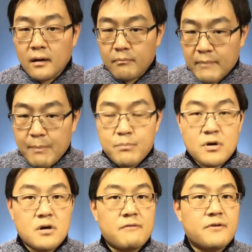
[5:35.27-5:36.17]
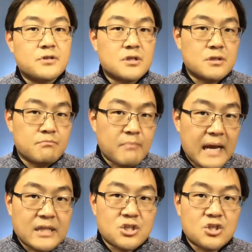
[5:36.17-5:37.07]
member versus
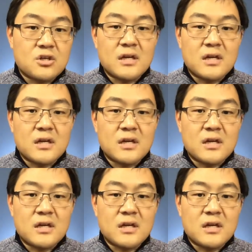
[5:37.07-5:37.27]
manager